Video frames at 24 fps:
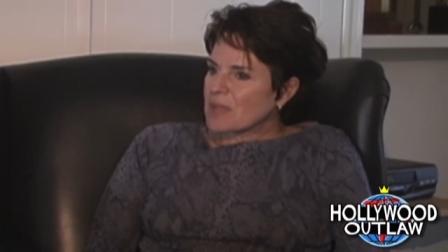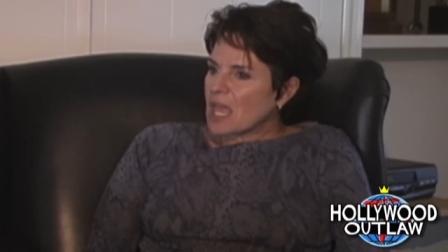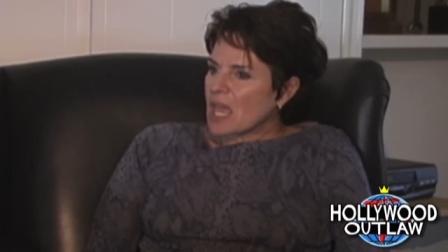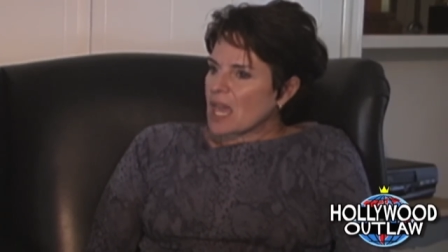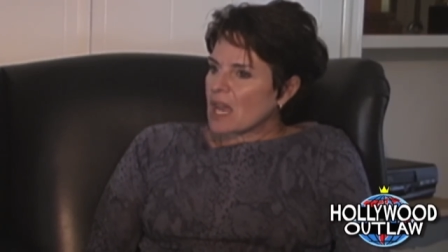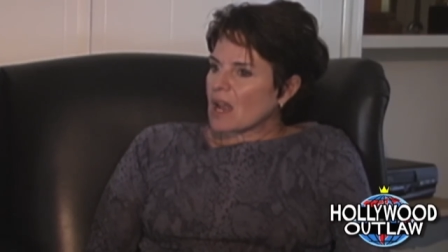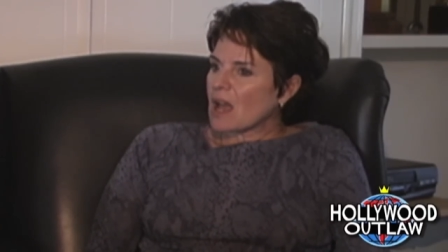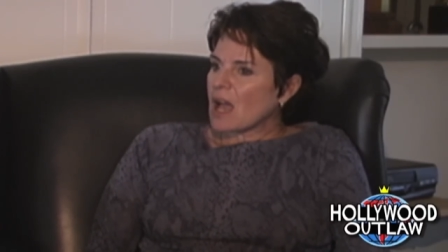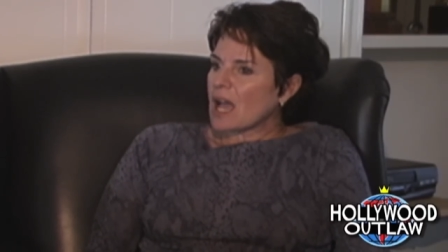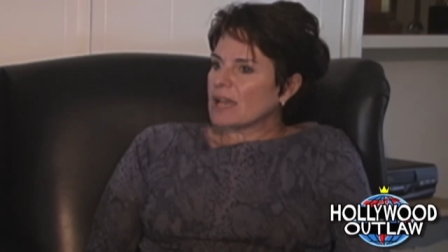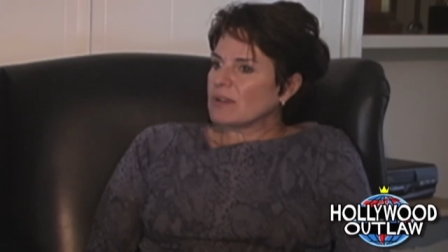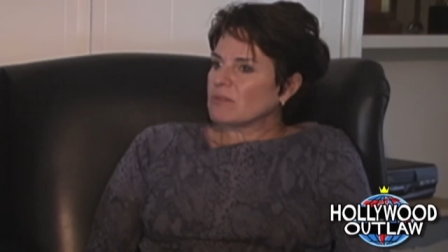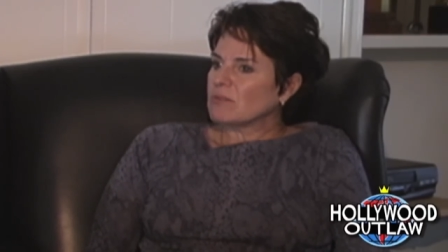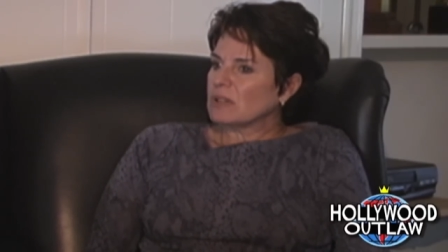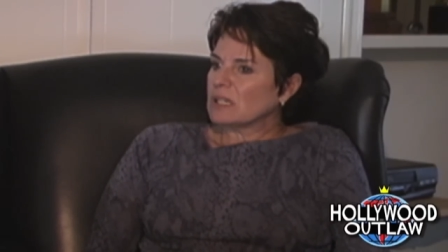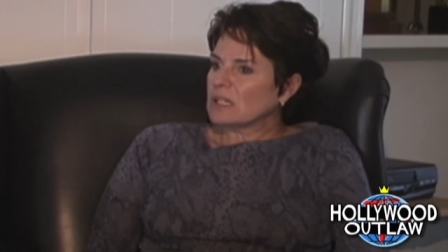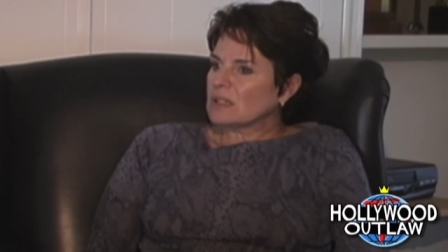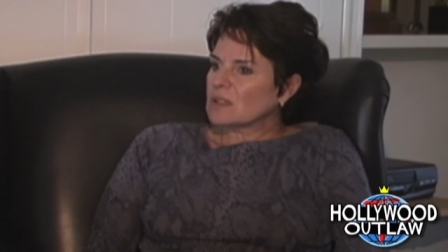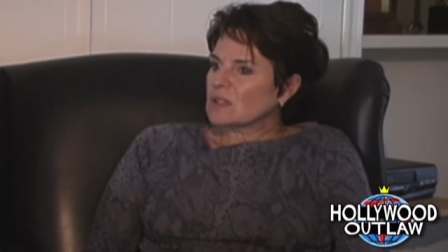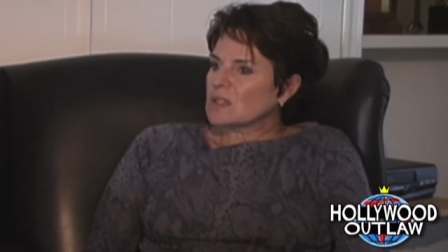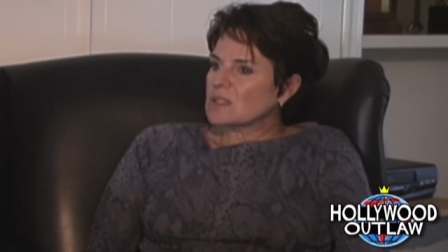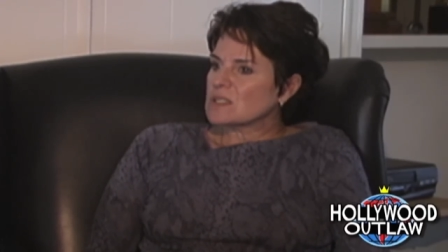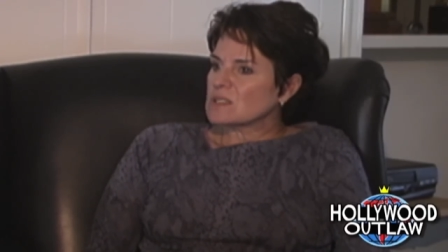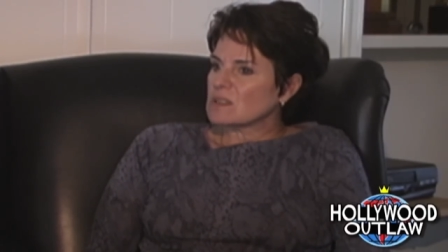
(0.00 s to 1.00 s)
And I
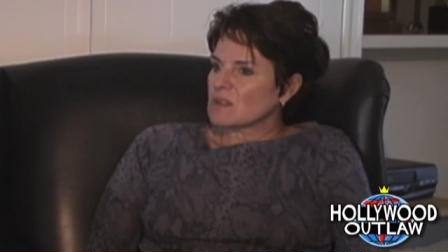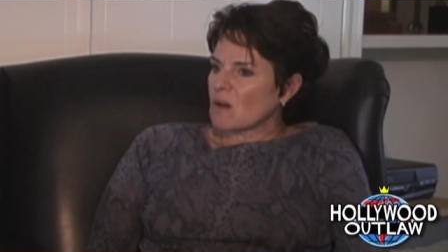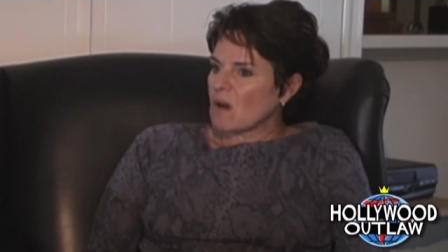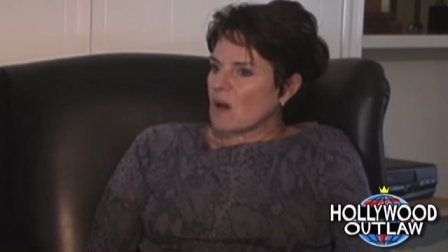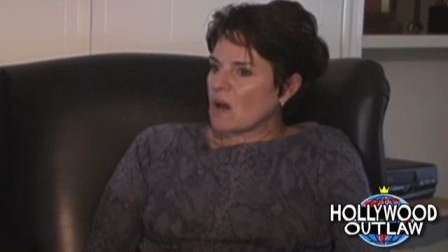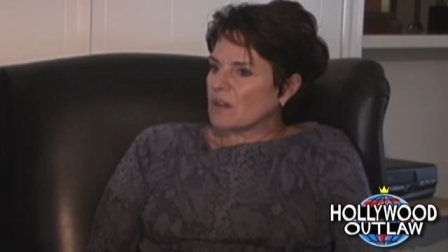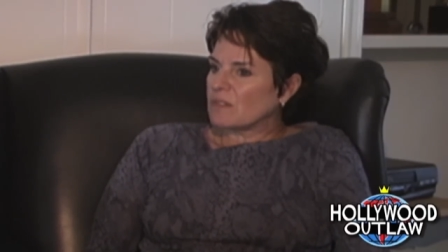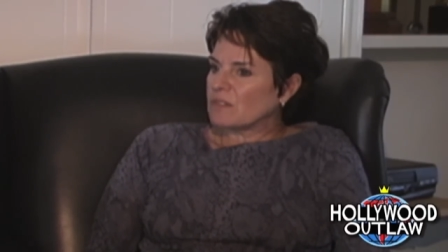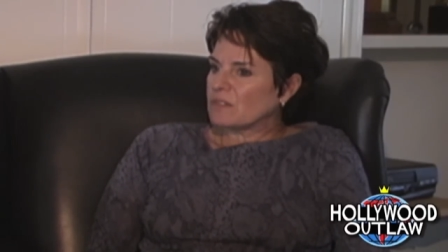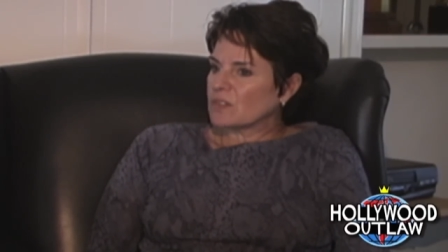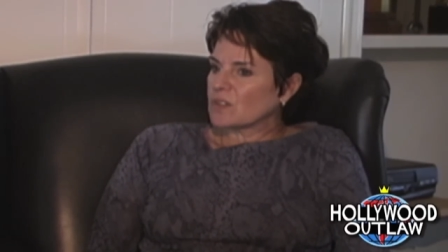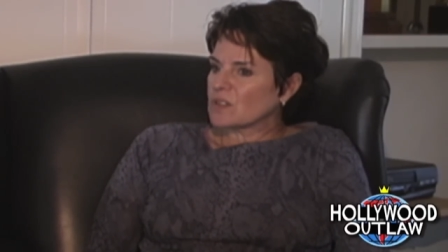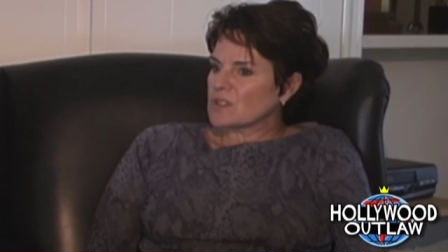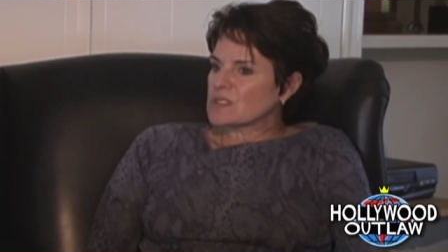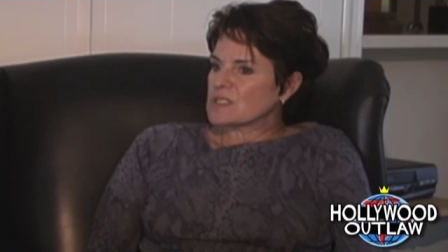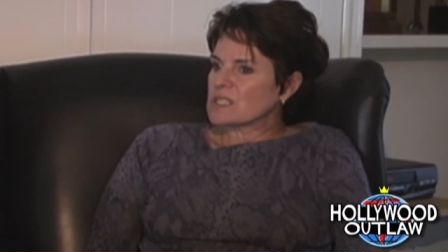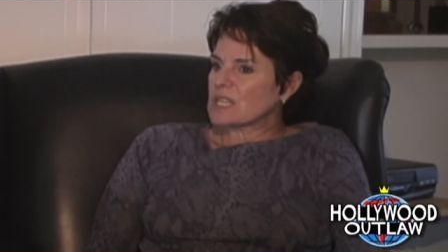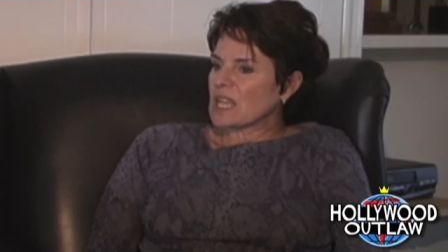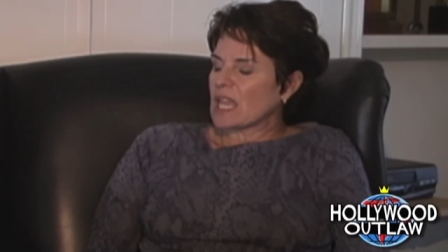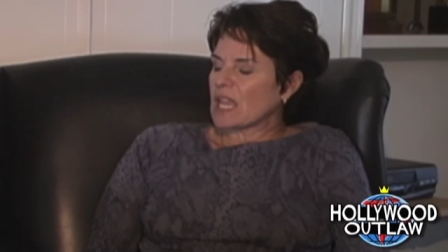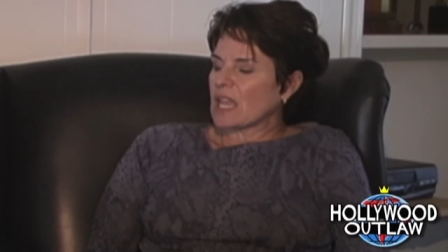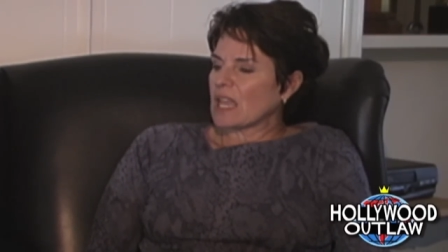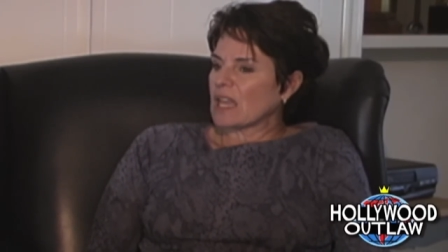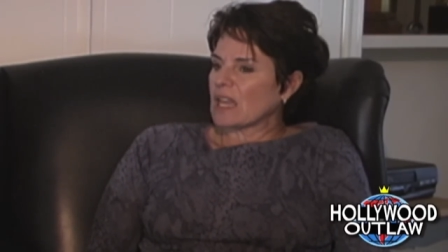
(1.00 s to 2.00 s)
really saw it
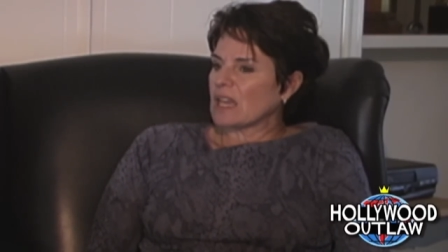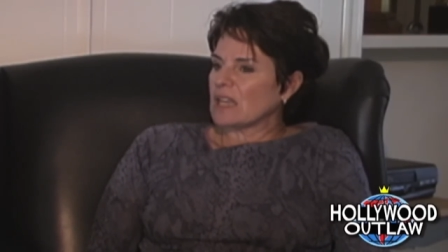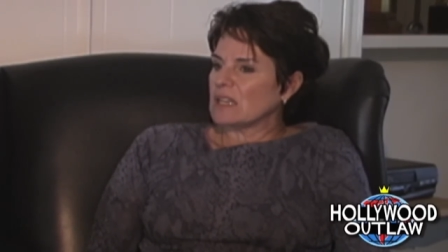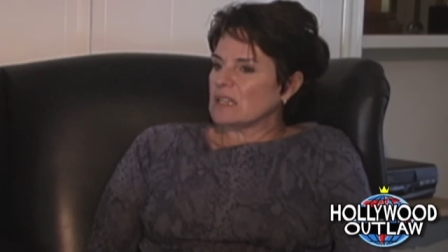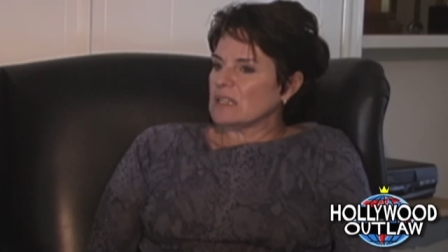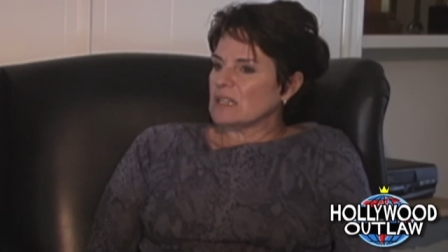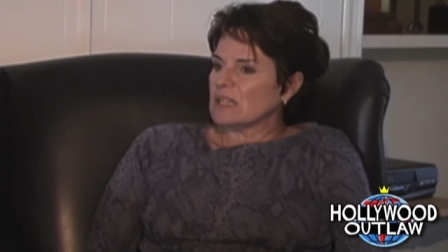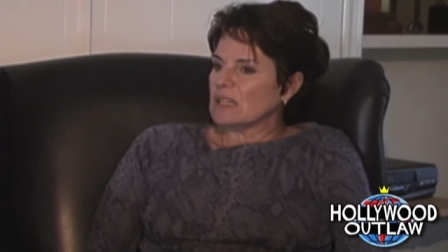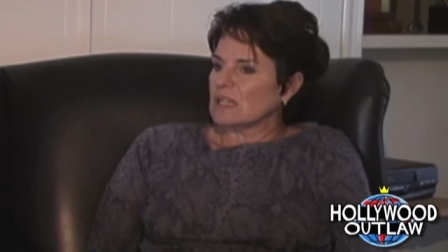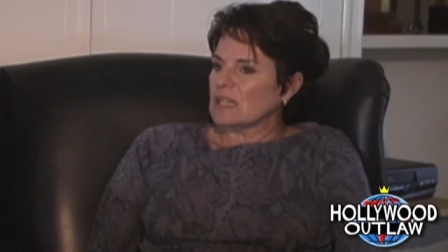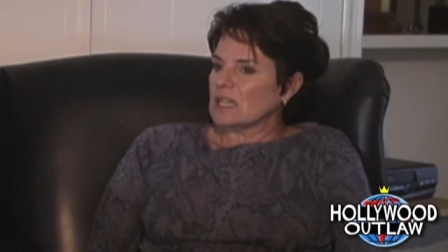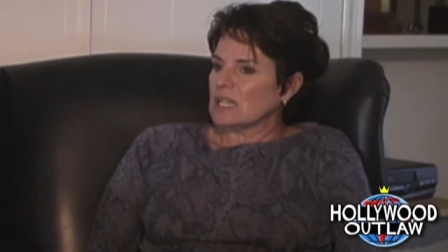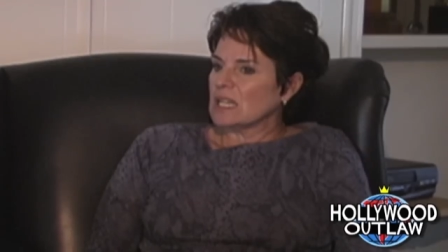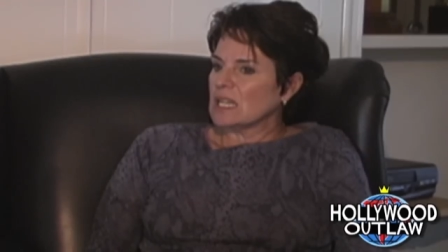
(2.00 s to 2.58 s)
firsthand.